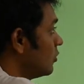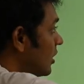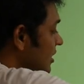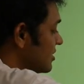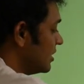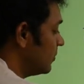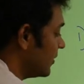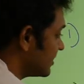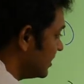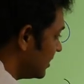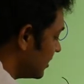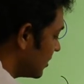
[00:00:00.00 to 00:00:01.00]
What is
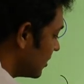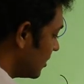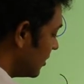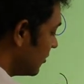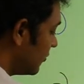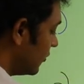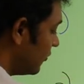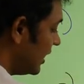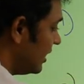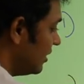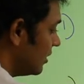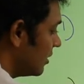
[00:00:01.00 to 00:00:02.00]
10%?
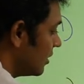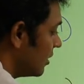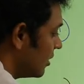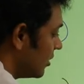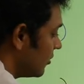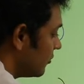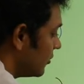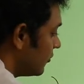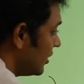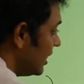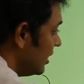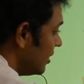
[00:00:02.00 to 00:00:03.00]
15,
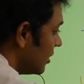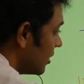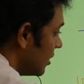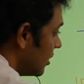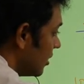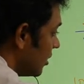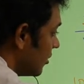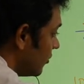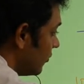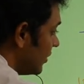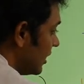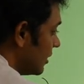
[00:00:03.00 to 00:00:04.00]
15,
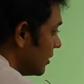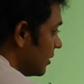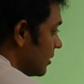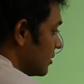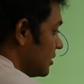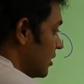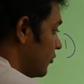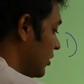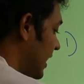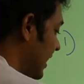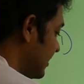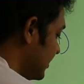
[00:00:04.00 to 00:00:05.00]
15. Therefore,
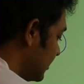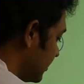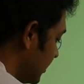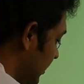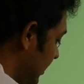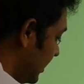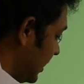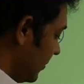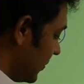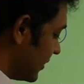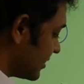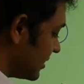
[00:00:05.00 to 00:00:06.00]
can I say
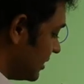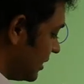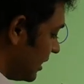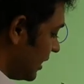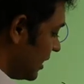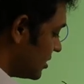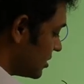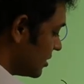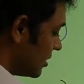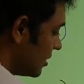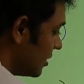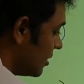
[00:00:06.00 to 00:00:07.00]
30%
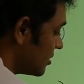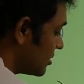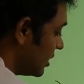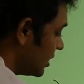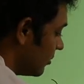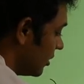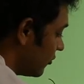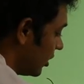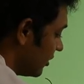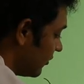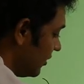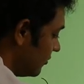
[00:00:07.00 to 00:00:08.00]
is nothing but
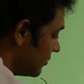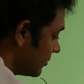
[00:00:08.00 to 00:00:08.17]
45?